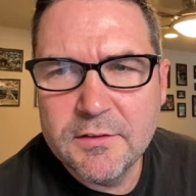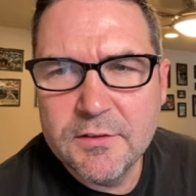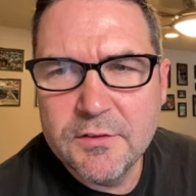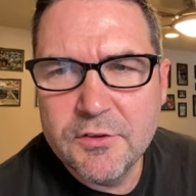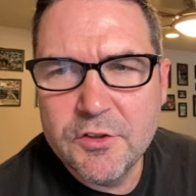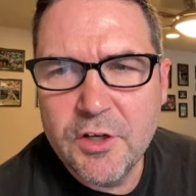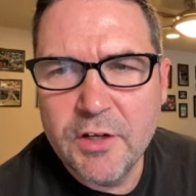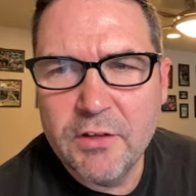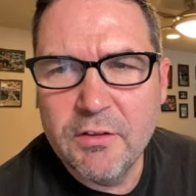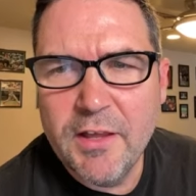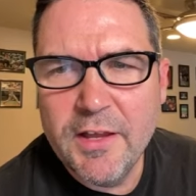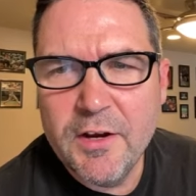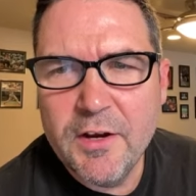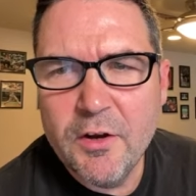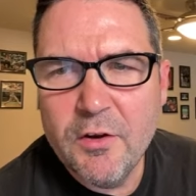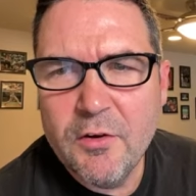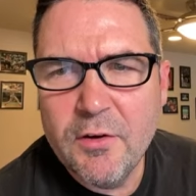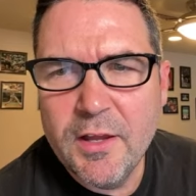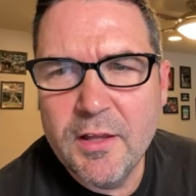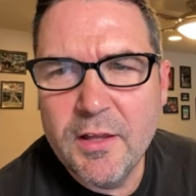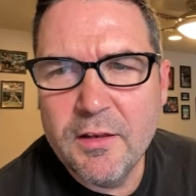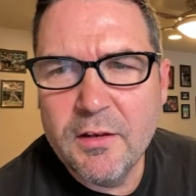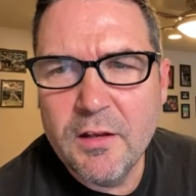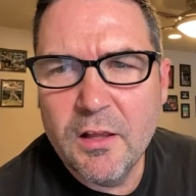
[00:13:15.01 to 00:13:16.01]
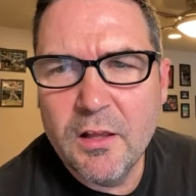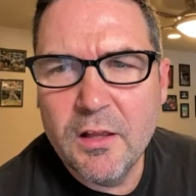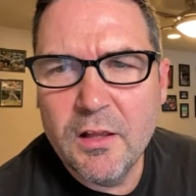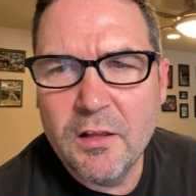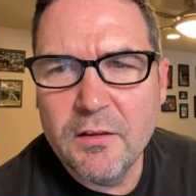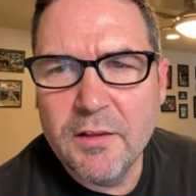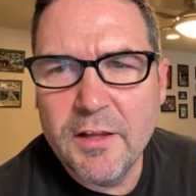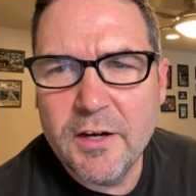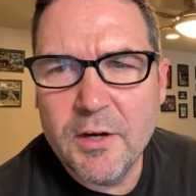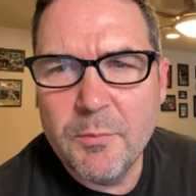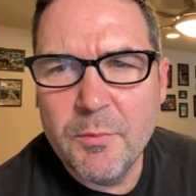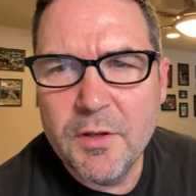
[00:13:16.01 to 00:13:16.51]
Jay Leno and
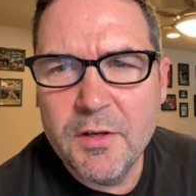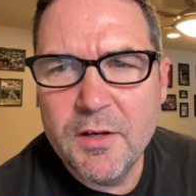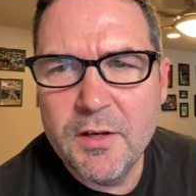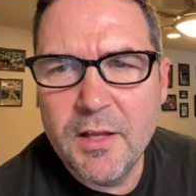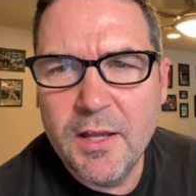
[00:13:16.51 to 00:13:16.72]
Letterman